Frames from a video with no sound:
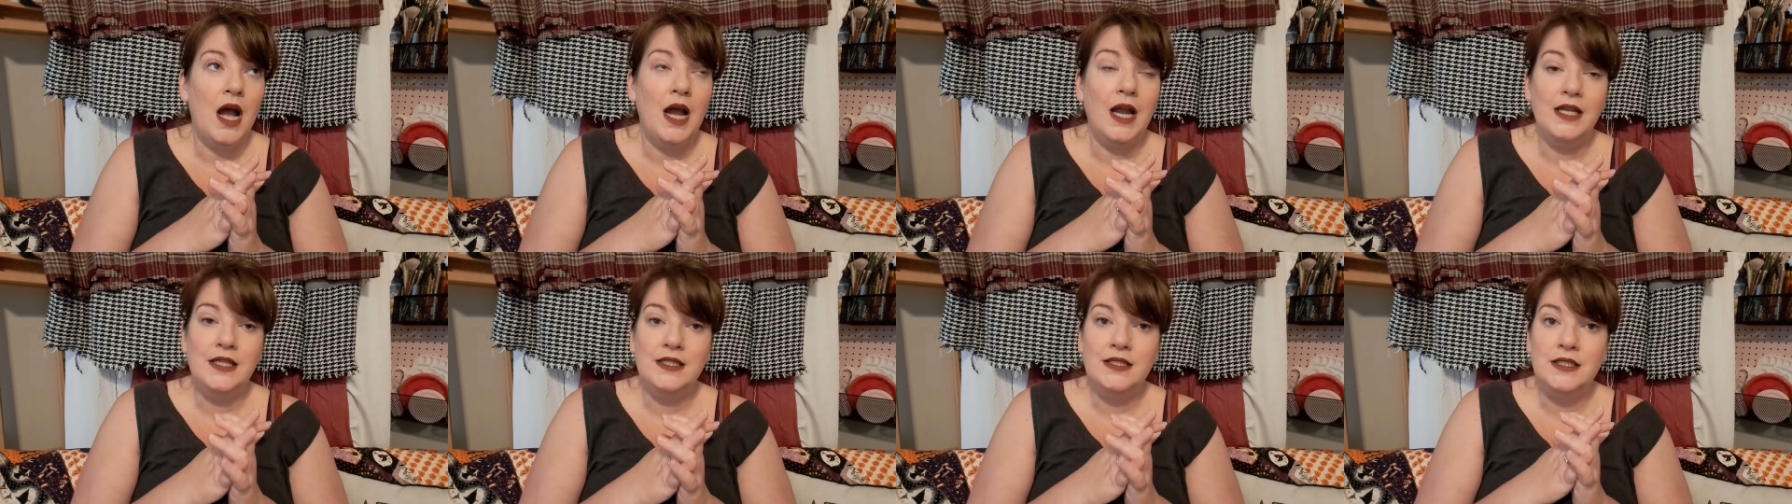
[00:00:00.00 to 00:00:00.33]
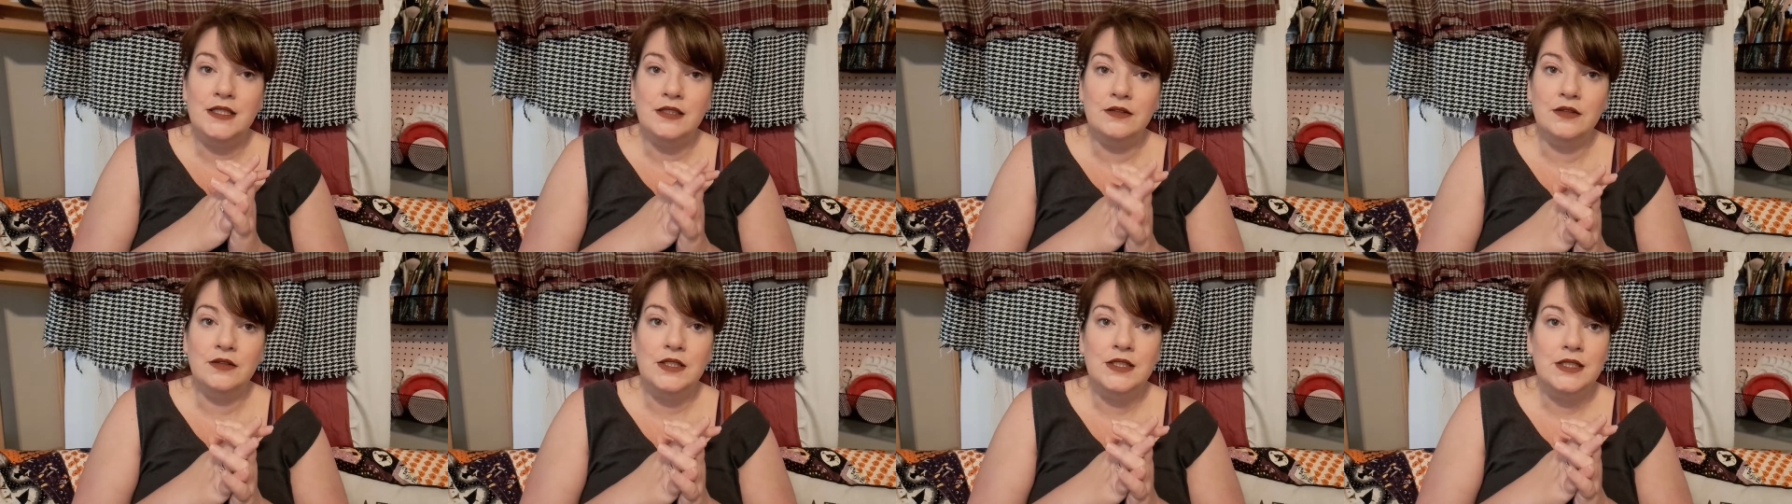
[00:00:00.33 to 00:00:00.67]

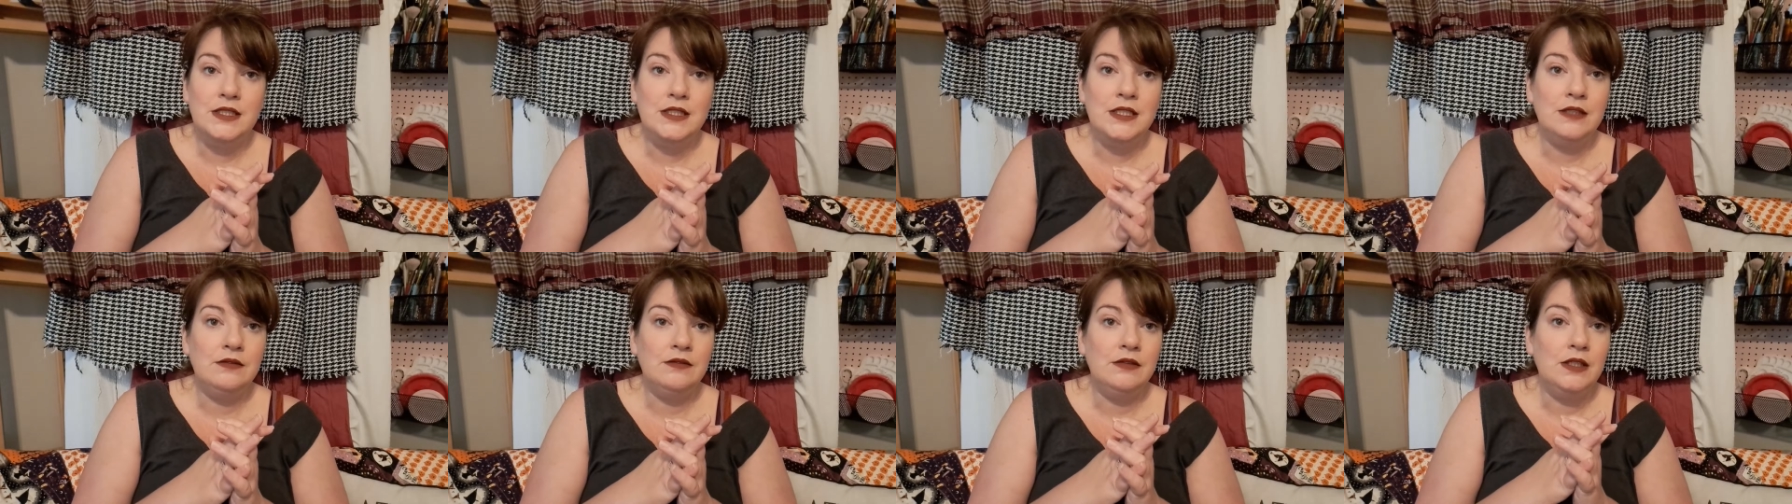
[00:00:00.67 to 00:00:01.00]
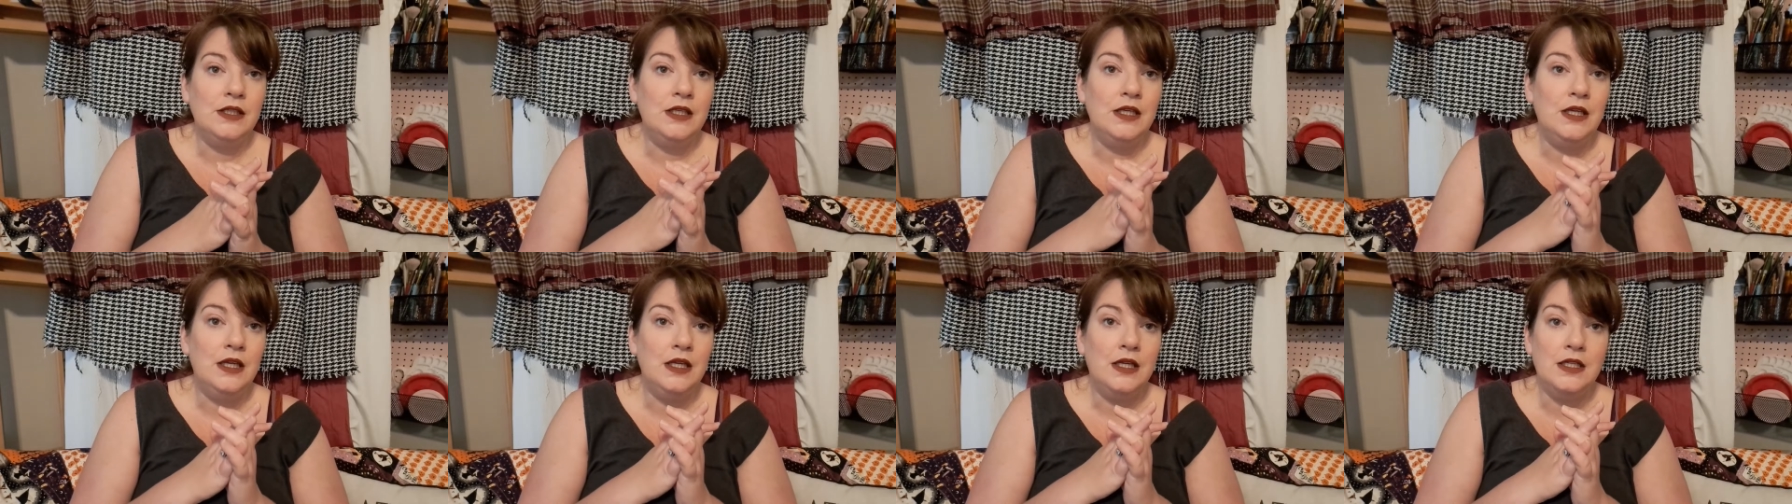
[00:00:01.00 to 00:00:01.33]

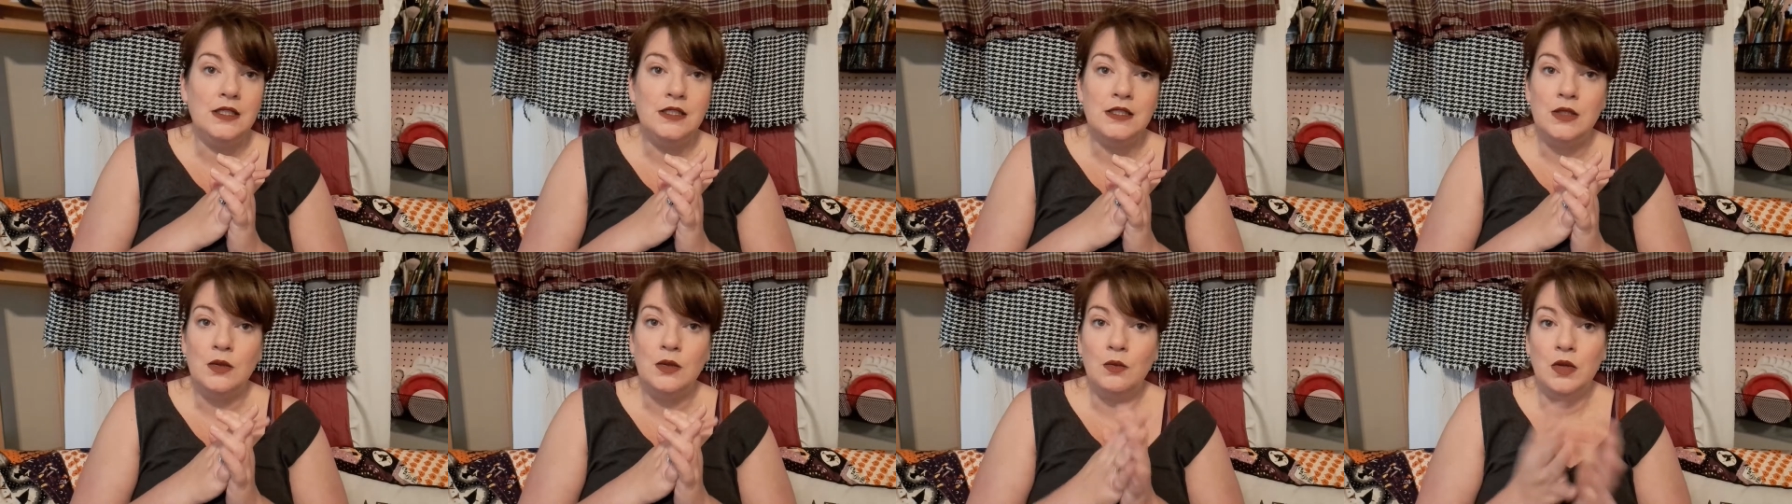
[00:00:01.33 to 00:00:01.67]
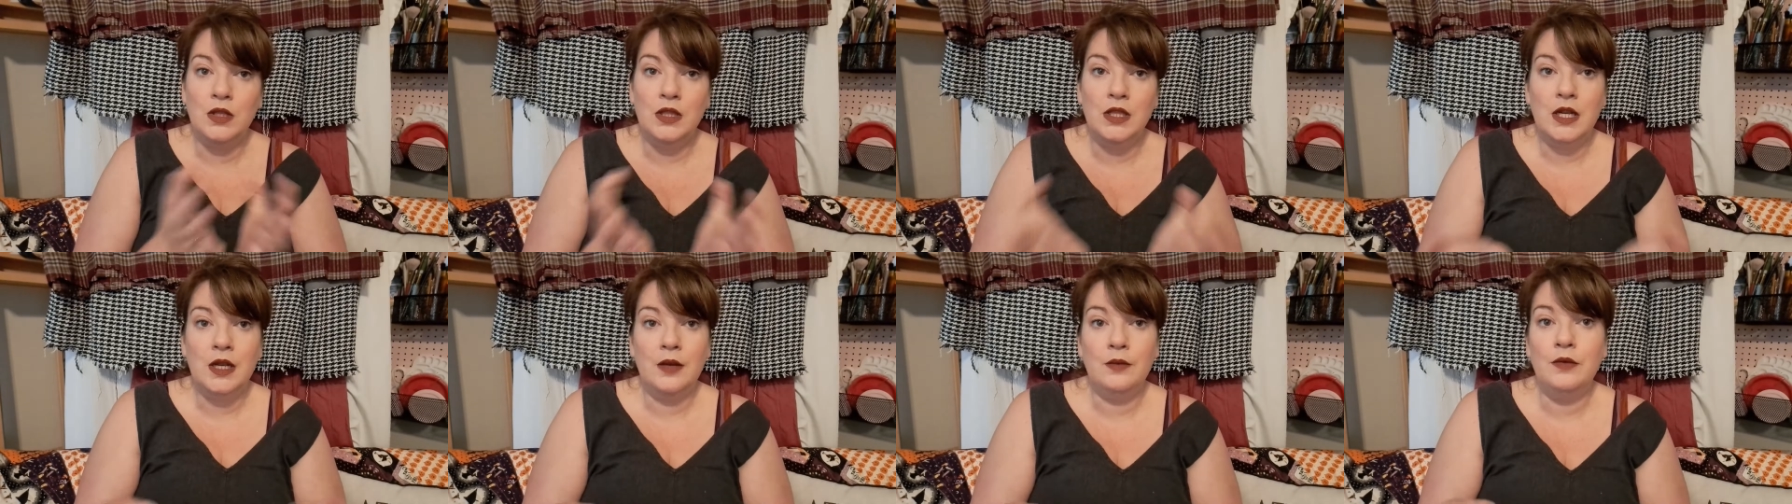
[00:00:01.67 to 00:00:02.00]
Idealistically, it's the
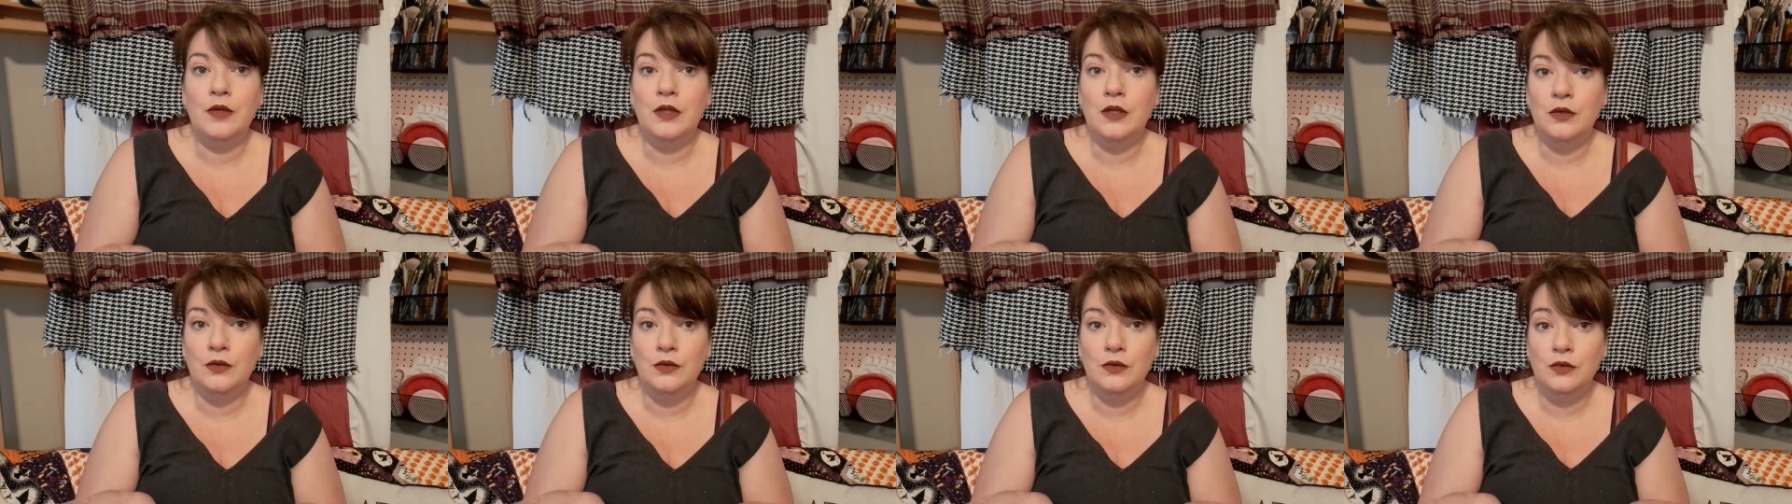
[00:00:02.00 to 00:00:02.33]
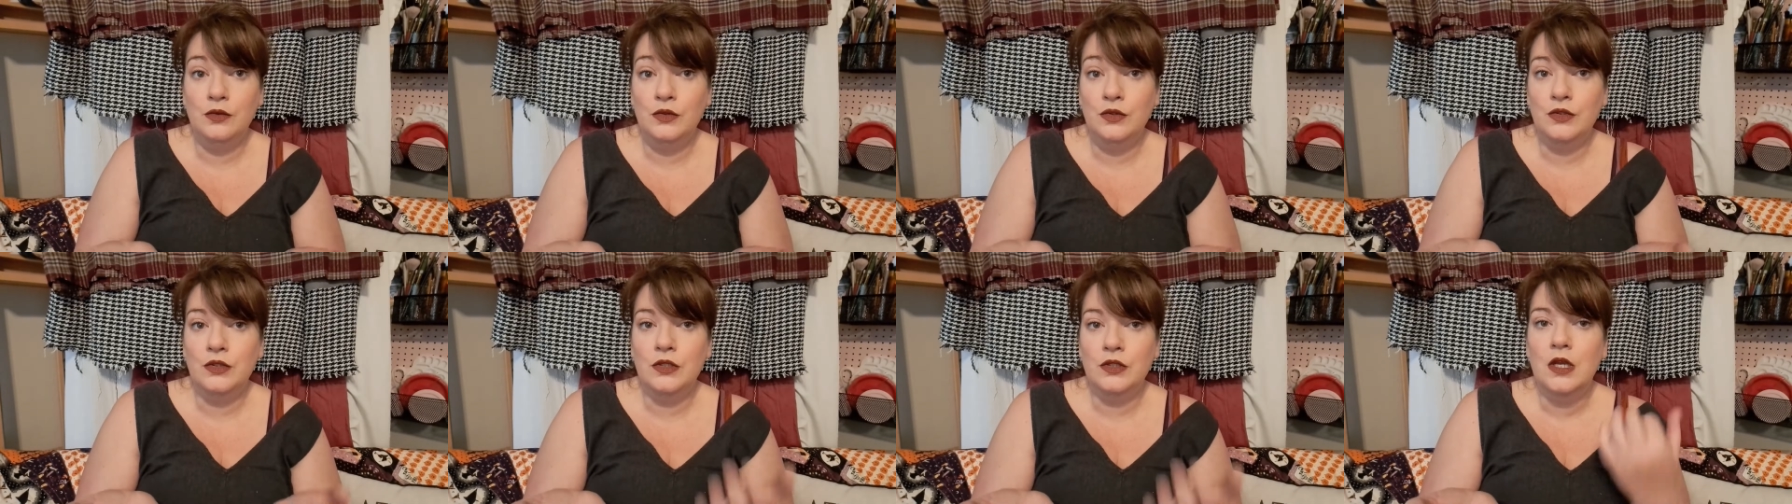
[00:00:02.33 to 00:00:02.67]
one that I would
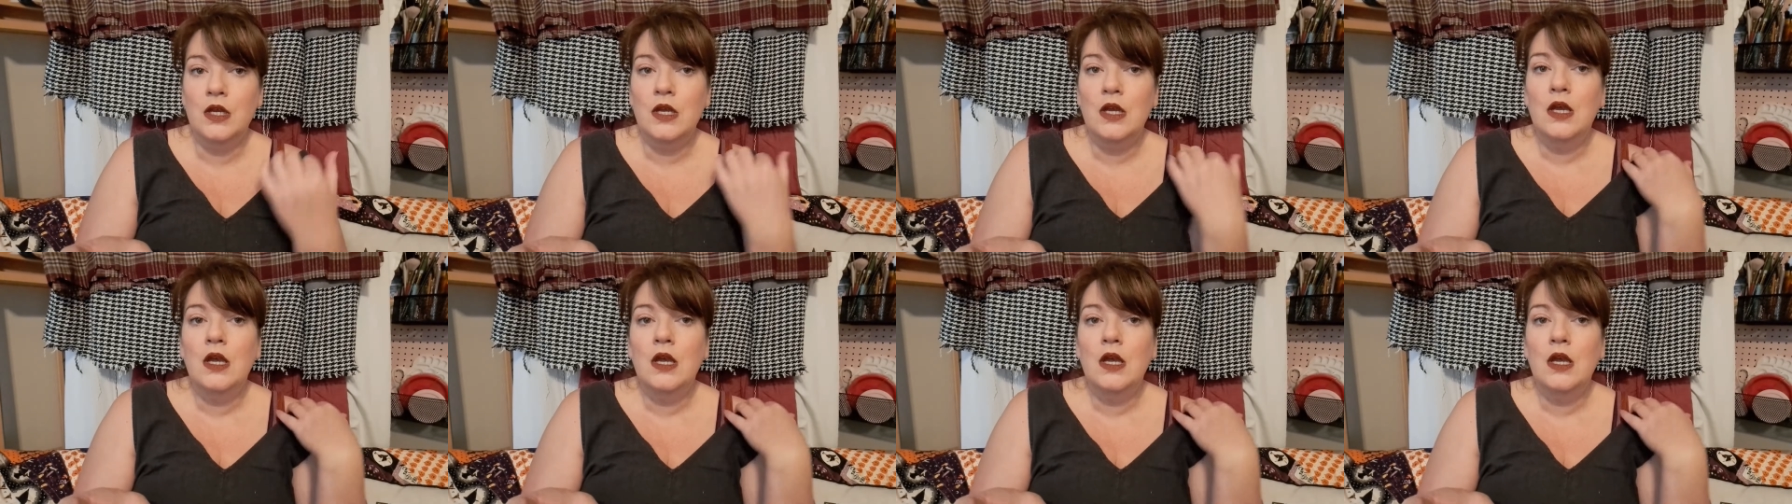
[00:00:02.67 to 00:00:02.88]
use.